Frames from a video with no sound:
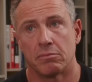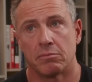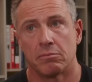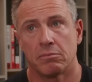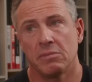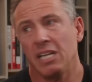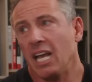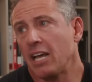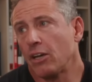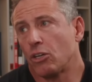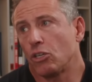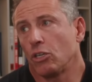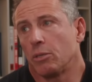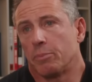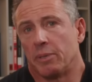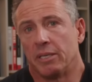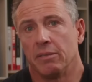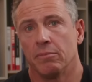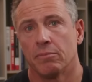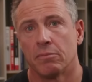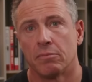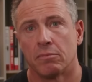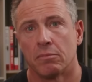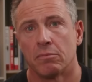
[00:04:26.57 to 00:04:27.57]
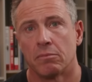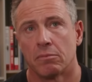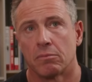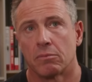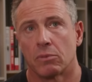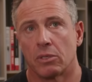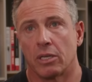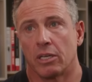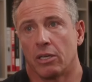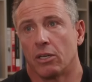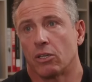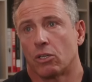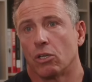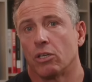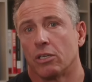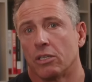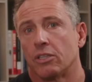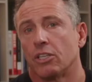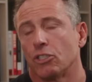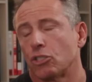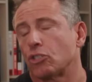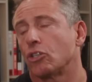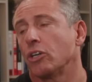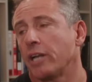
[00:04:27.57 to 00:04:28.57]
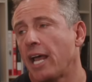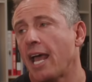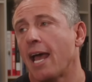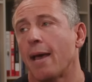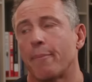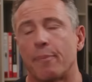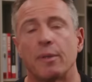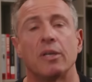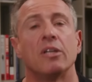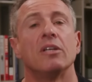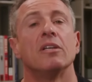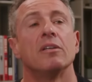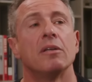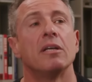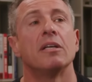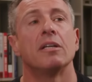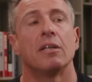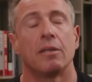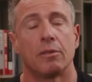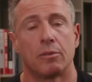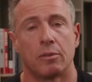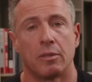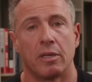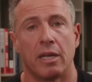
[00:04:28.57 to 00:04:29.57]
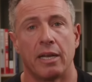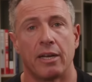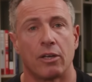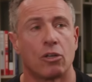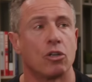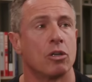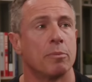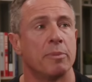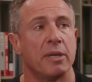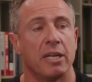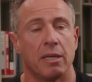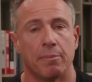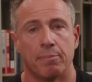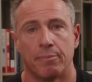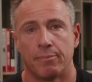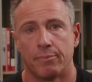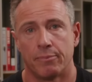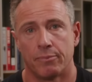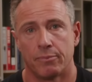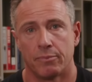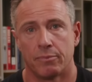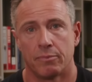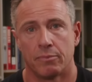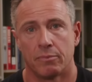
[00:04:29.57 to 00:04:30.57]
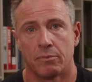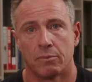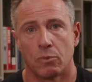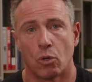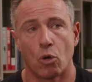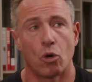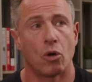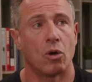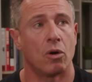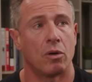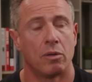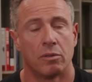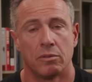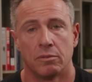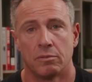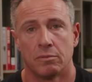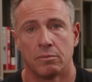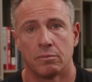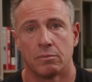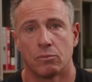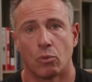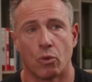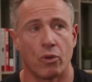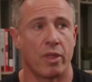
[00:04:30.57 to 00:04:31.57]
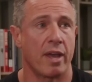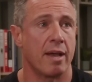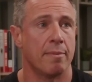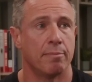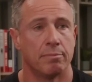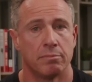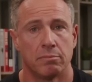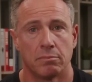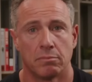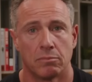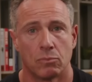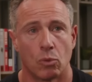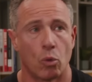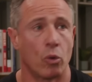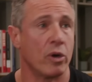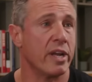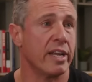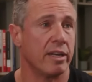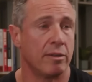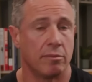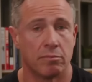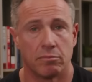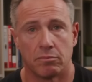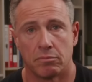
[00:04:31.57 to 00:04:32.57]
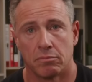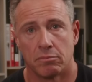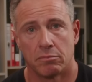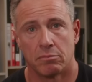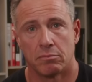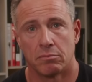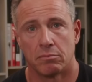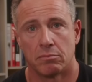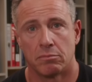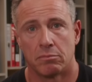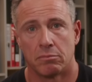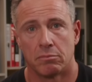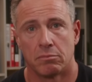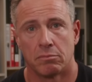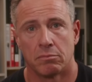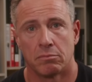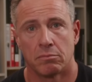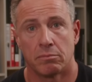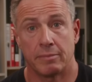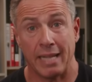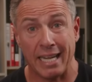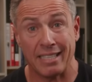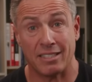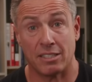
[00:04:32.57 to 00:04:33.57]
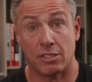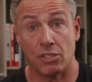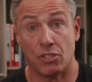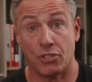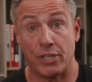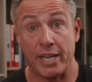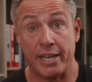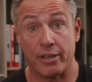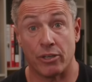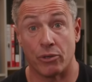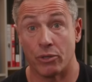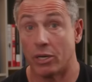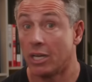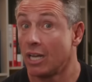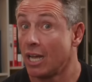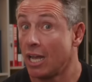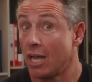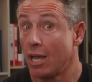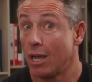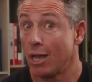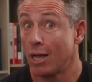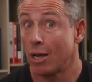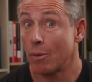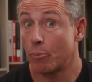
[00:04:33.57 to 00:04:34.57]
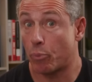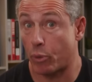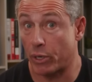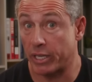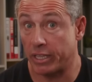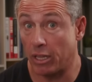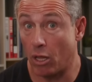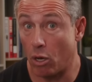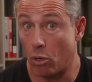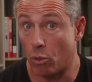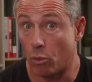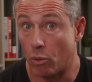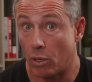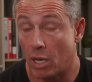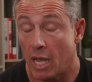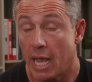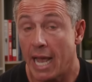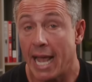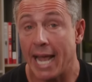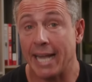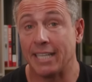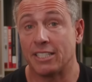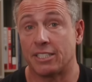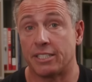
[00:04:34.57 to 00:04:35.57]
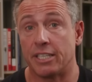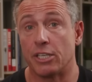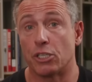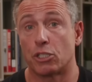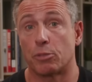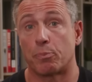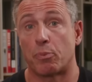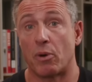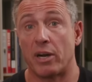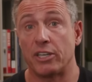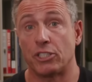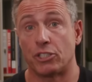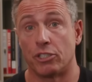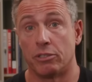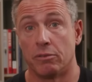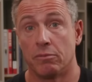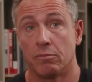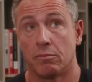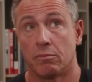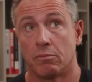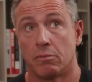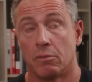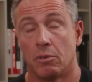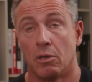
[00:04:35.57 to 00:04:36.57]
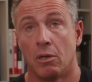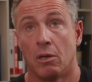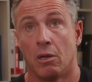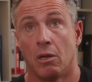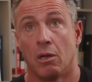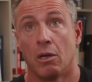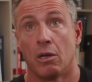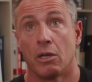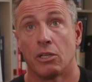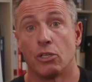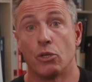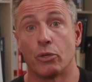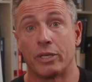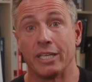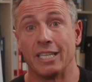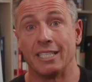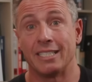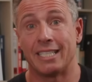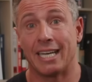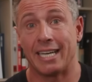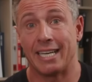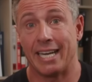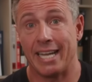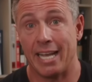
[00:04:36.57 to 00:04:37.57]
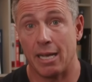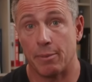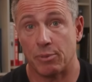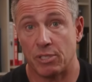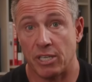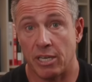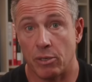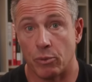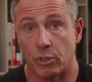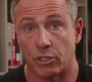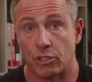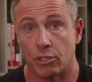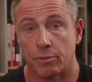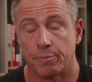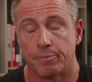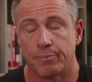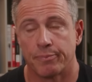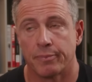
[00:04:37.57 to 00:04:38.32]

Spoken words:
Yeah, it could have been. This could have happened and it could have been him or her or them or it. That's the standard. Pretty low. Hence the expression, you can indict a ham sandwich.